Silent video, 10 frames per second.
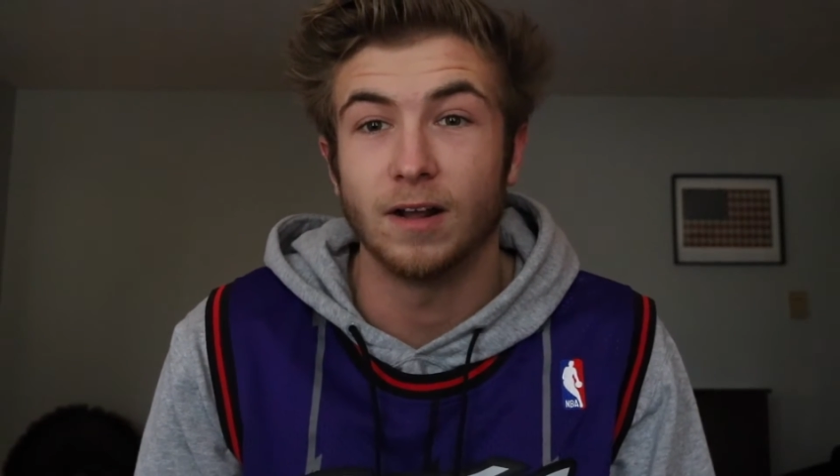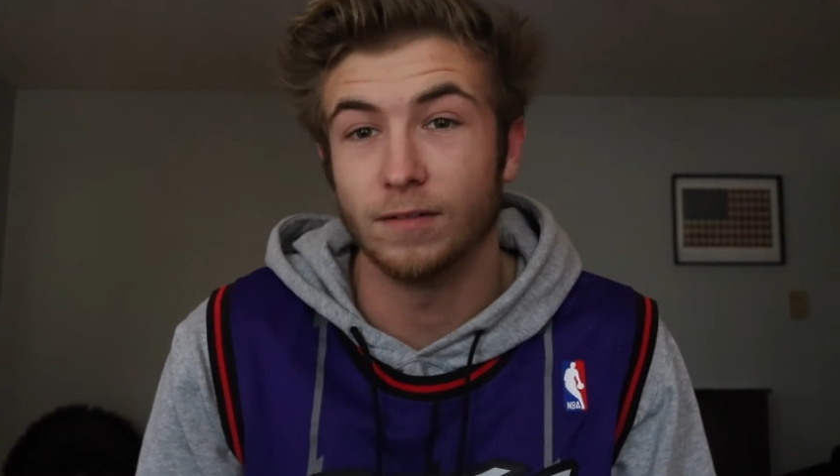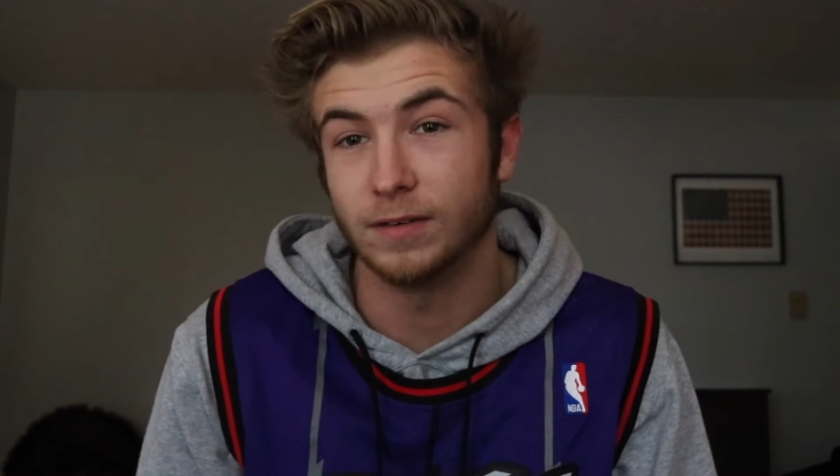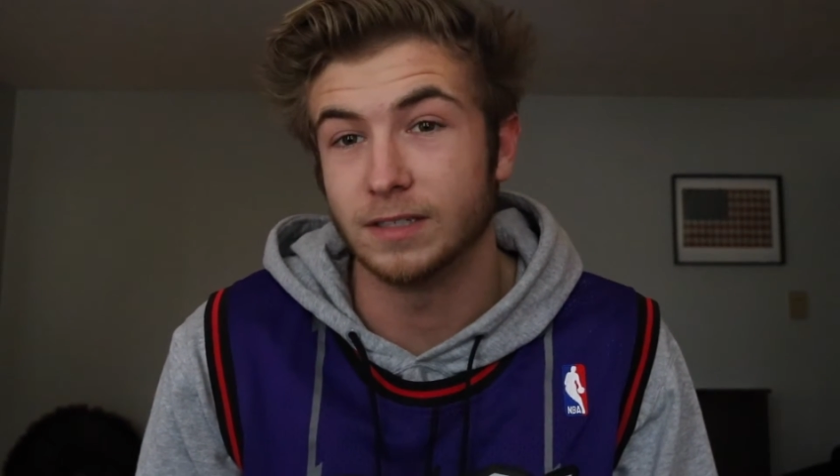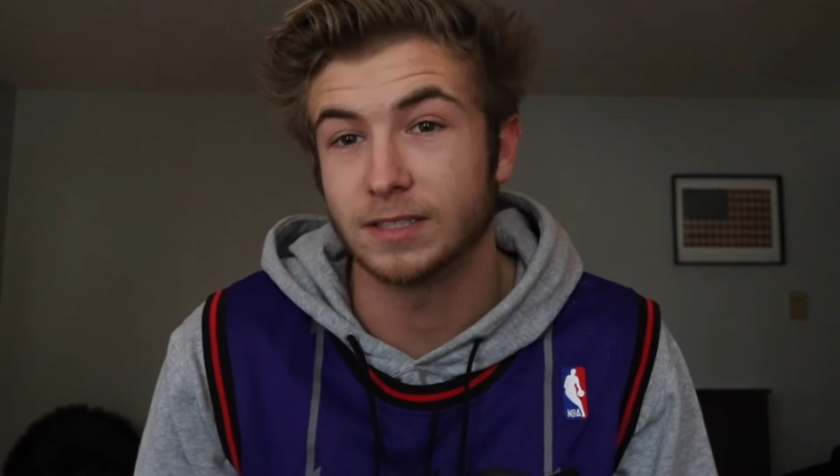
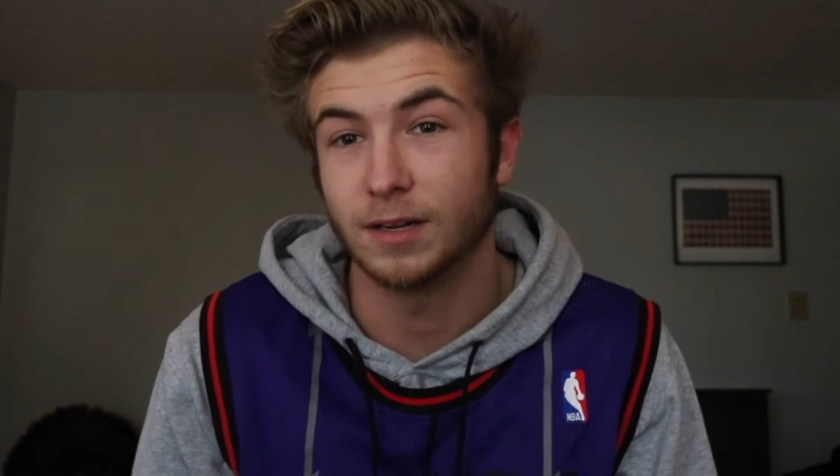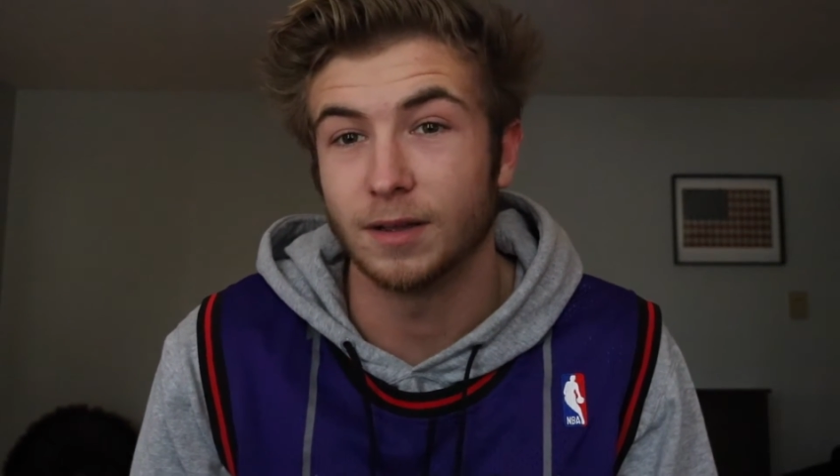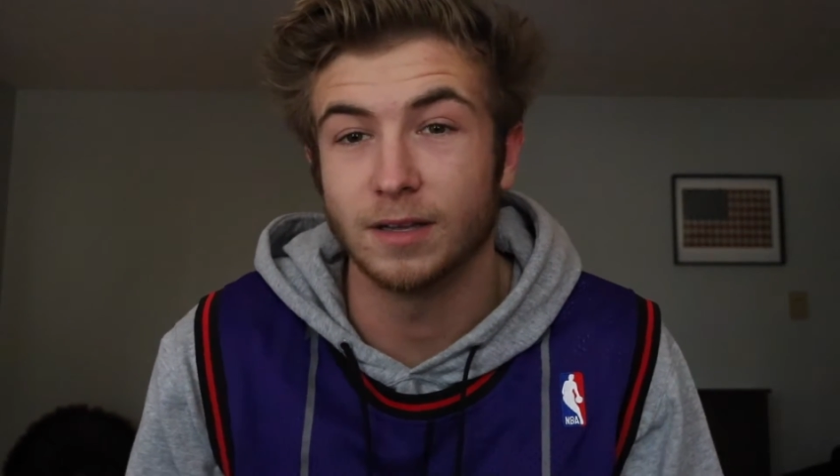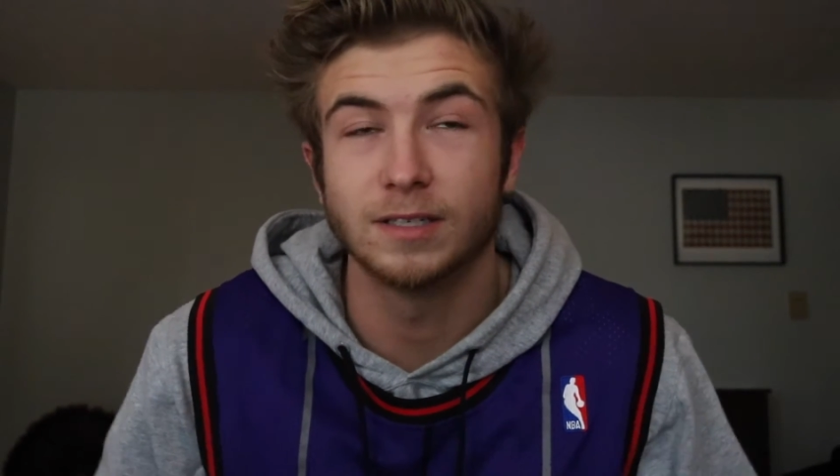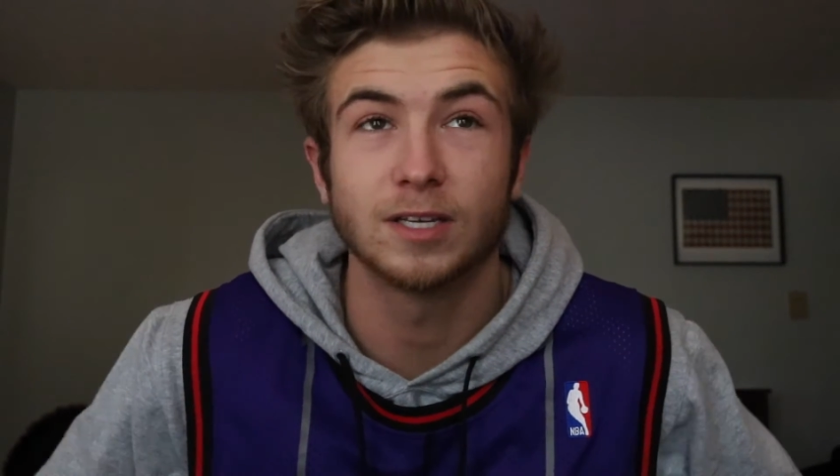Hopefully there's
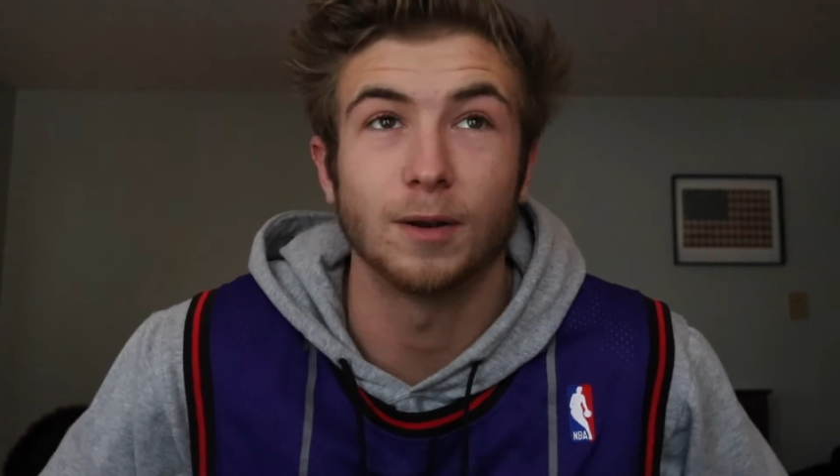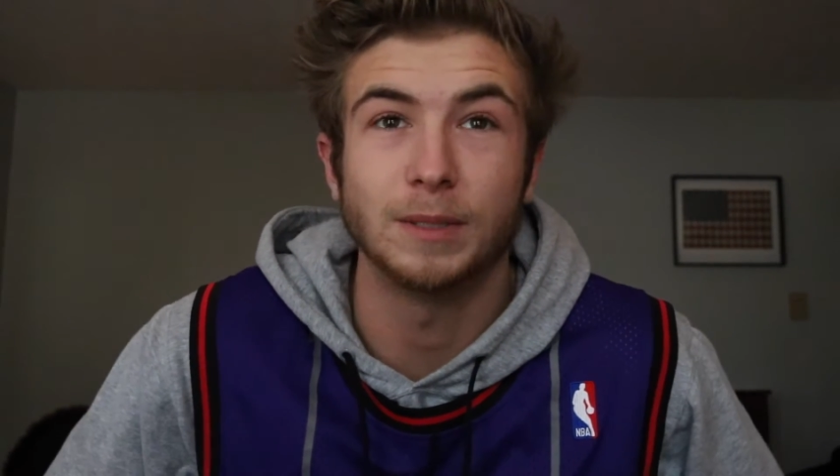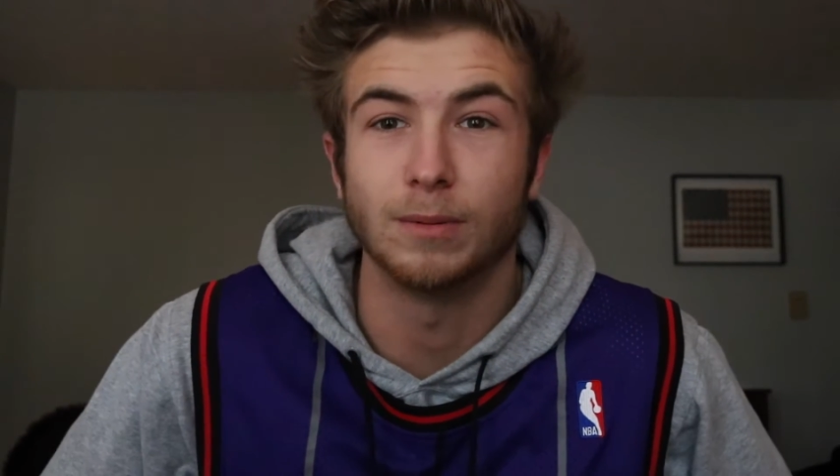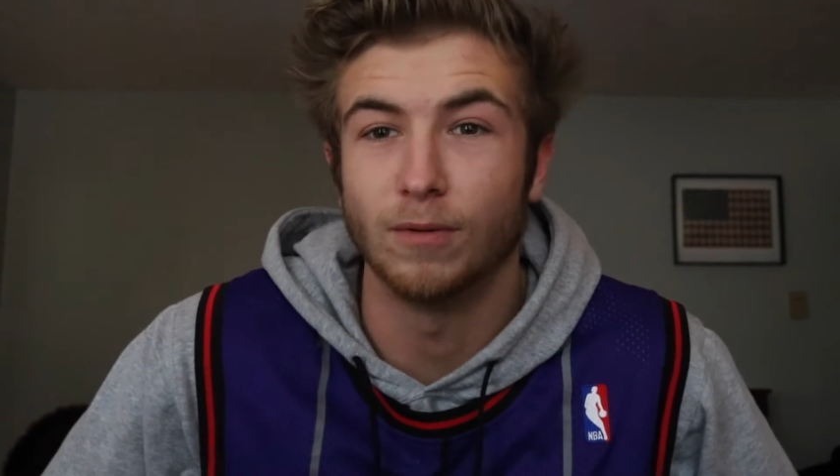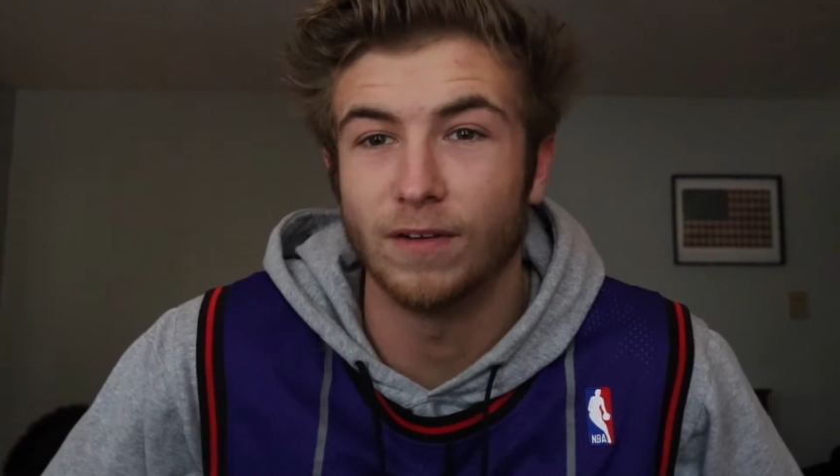gonna there's gonna be
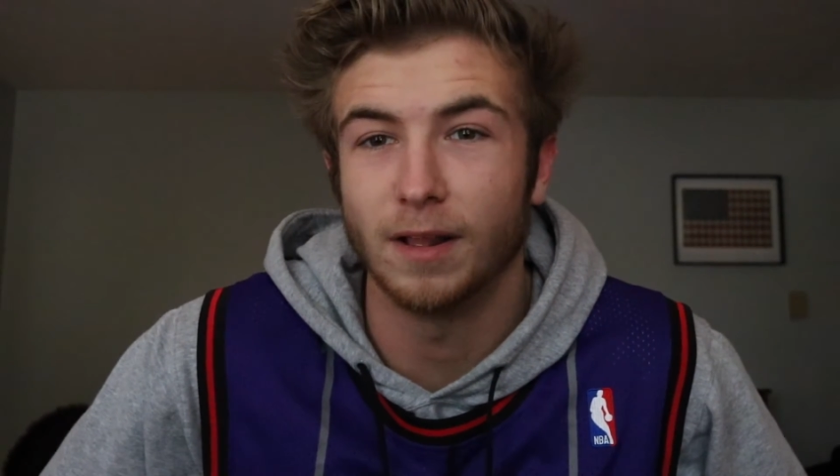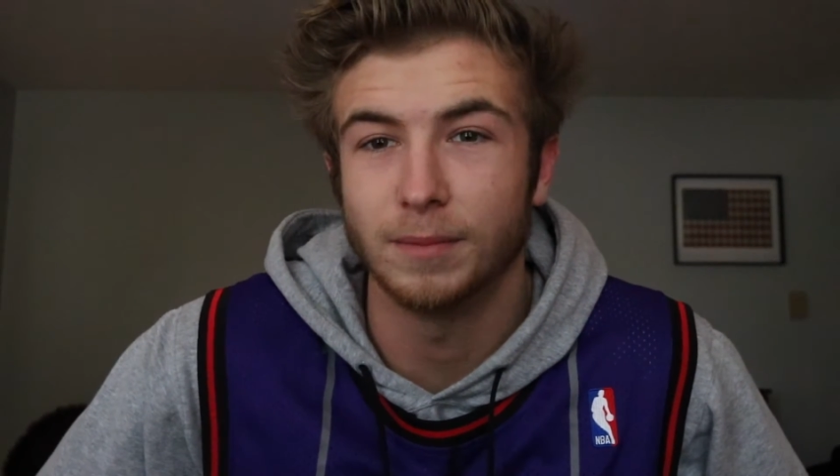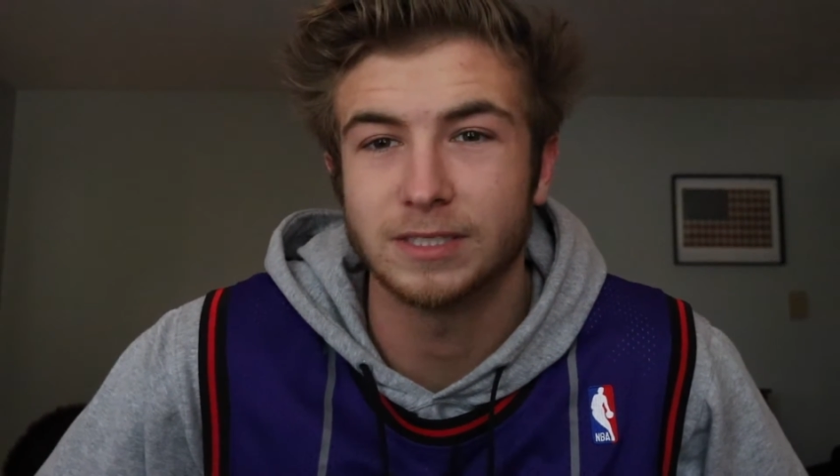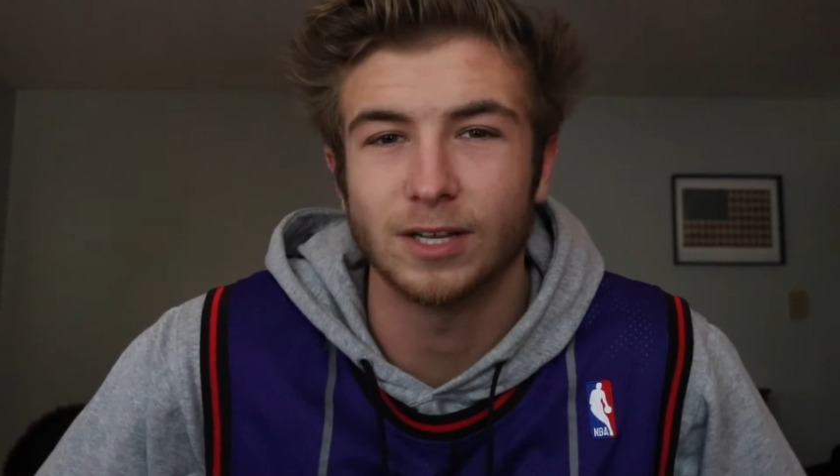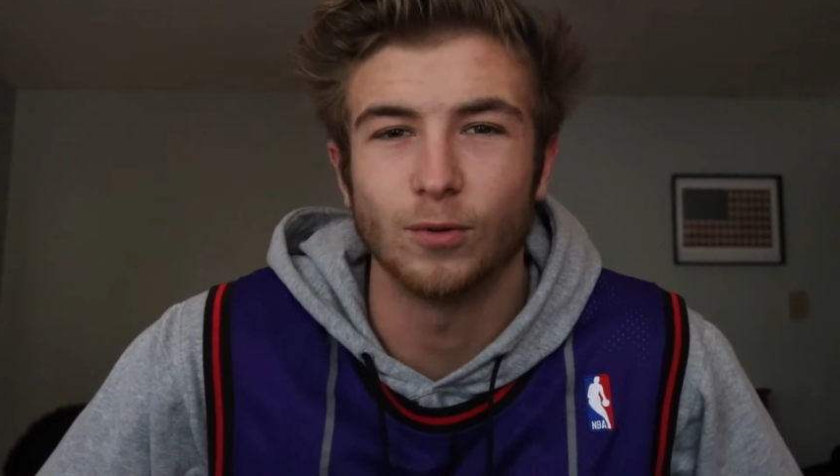some
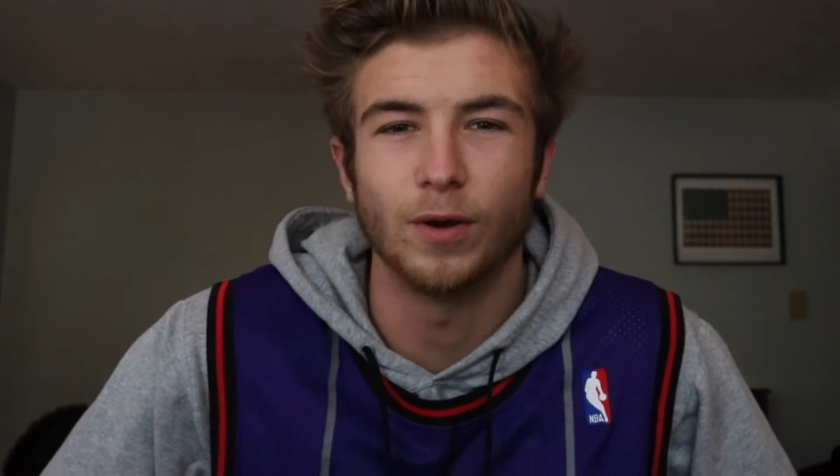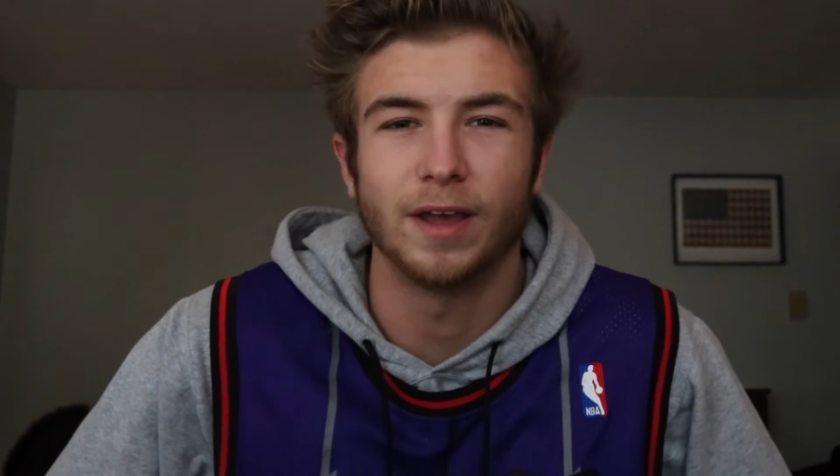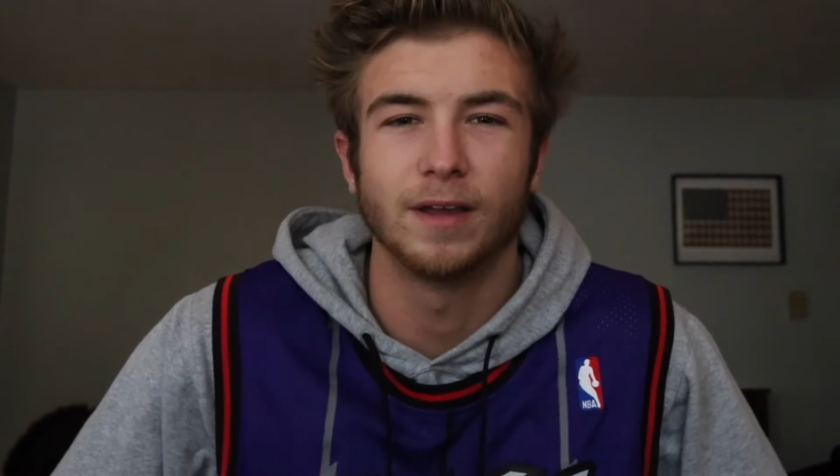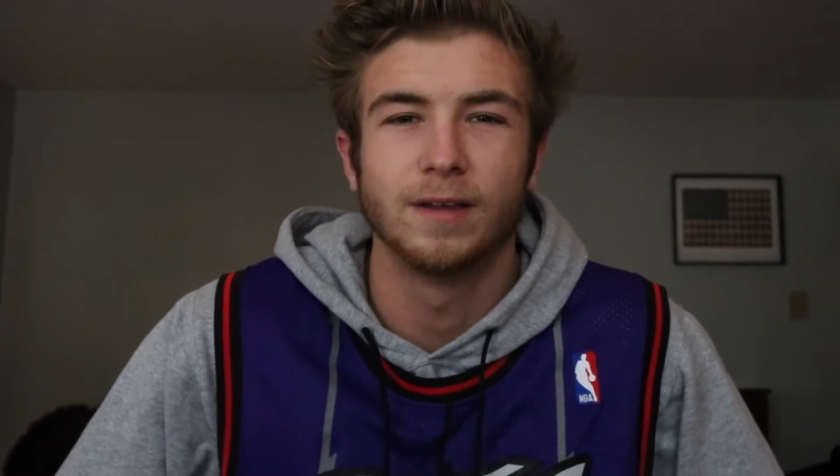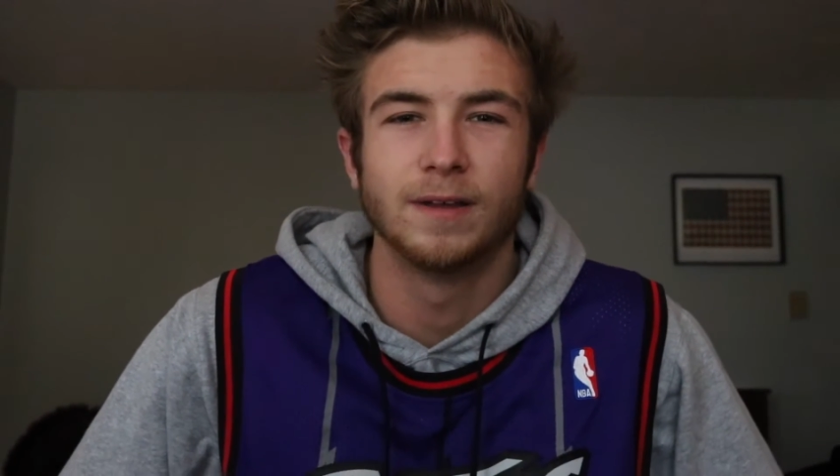developments on the
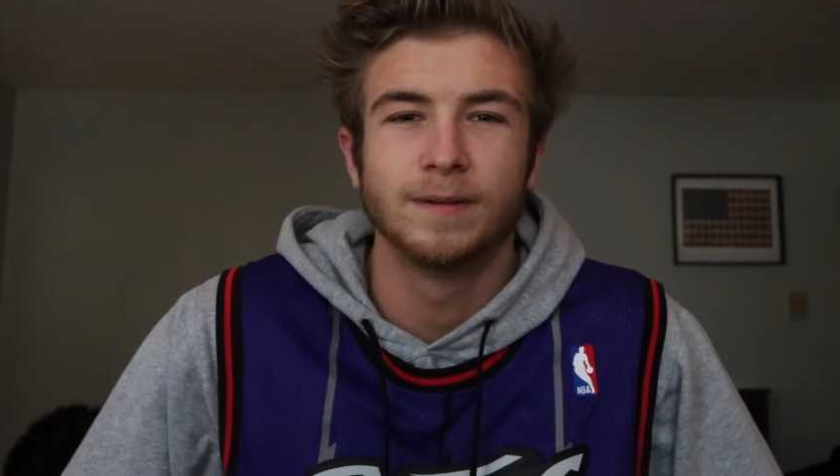way.